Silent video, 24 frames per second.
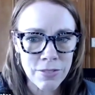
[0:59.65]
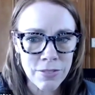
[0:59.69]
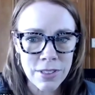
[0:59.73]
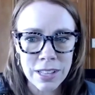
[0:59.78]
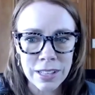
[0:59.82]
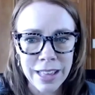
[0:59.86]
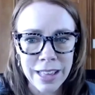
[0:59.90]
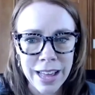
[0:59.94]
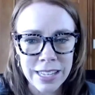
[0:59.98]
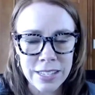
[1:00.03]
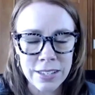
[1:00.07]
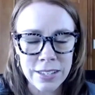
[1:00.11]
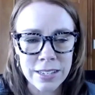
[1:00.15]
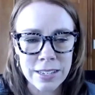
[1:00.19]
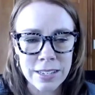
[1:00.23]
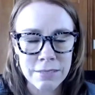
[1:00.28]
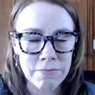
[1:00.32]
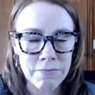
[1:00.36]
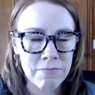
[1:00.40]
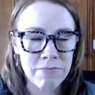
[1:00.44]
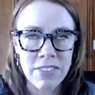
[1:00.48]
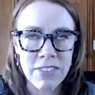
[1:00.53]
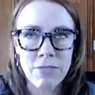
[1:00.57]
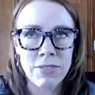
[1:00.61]
for the last
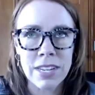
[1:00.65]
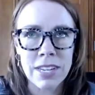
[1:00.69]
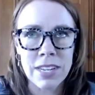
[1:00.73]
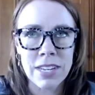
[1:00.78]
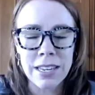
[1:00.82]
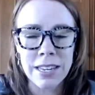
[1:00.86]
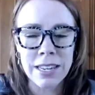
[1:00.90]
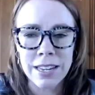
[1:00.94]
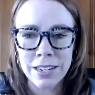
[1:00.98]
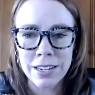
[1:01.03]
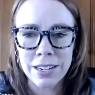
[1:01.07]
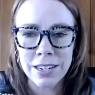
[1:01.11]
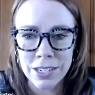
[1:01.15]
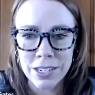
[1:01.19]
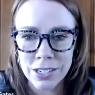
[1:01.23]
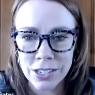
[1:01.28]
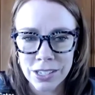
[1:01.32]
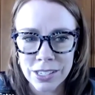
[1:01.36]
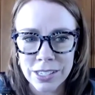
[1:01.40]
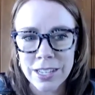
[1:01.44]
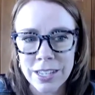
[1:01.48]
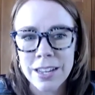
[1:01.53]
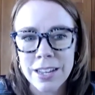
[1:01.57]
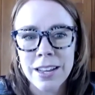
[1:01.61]
fifteen
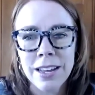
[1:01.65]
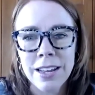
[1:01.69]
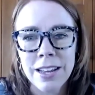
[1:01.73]
years.